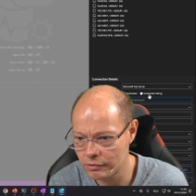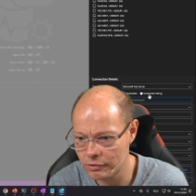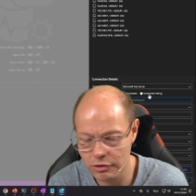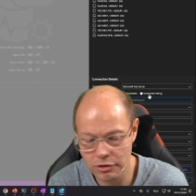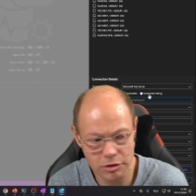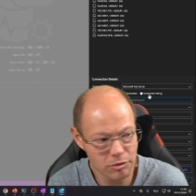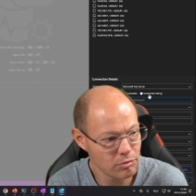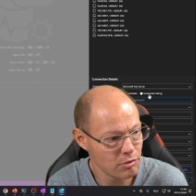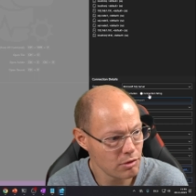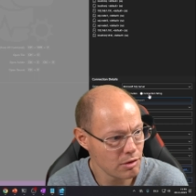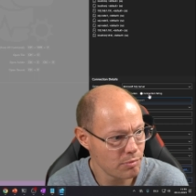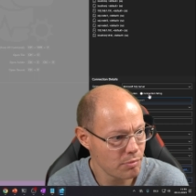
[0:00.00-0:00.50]

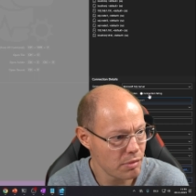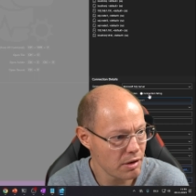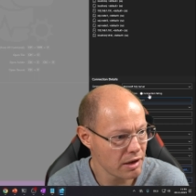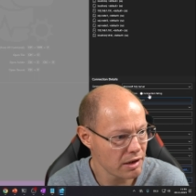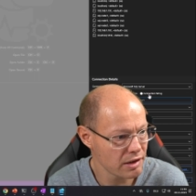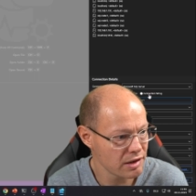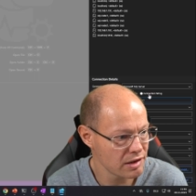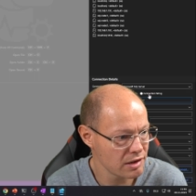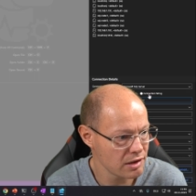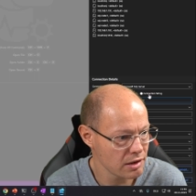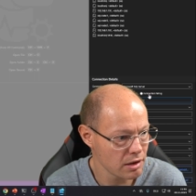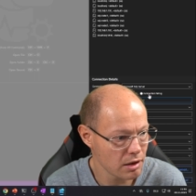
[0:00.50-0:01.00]
So we
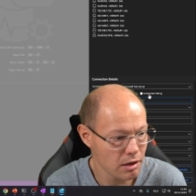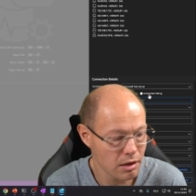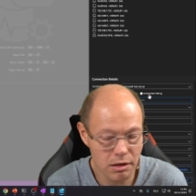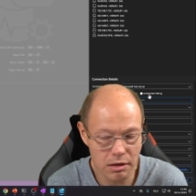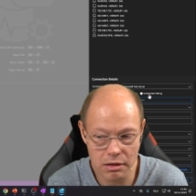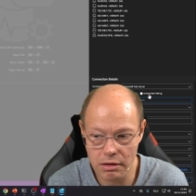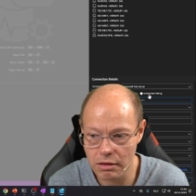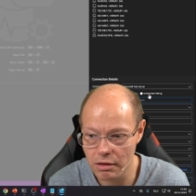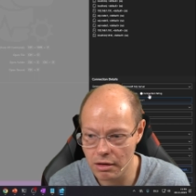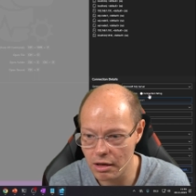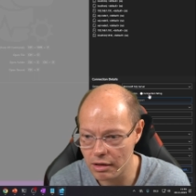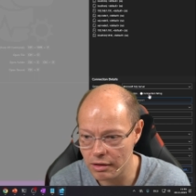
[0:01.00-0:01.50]
pass
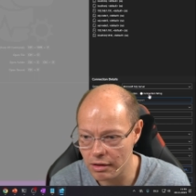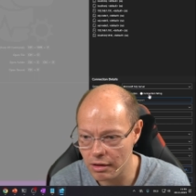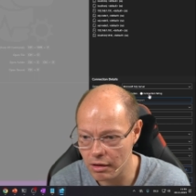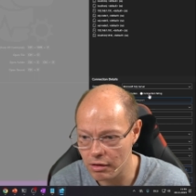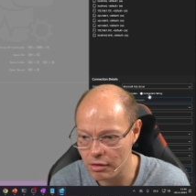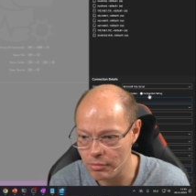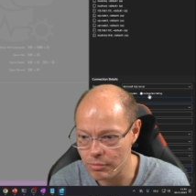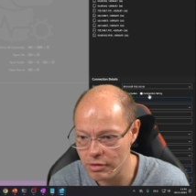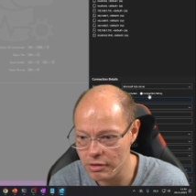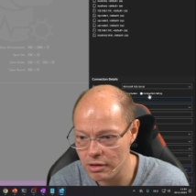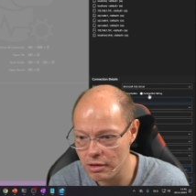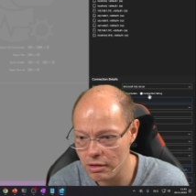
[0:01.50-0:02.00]
in that
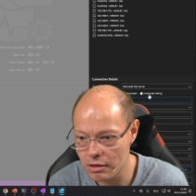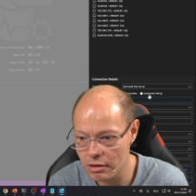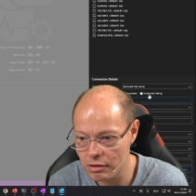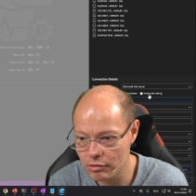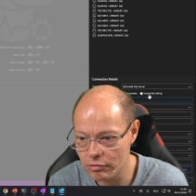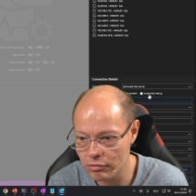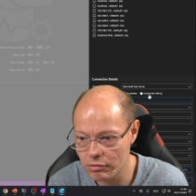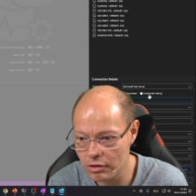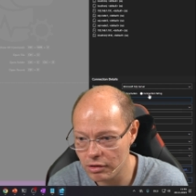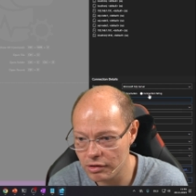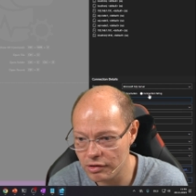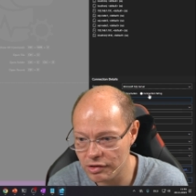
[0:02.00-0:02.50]
IP
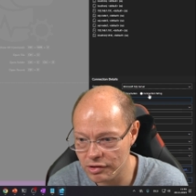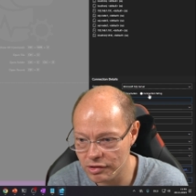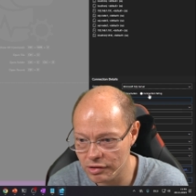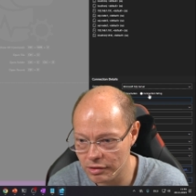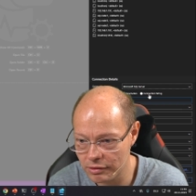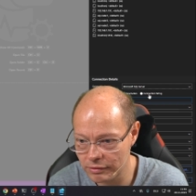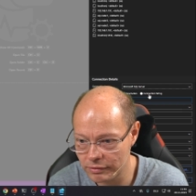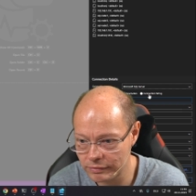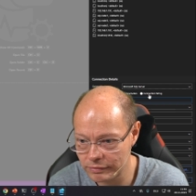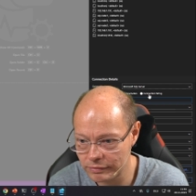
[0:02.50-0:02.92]
address.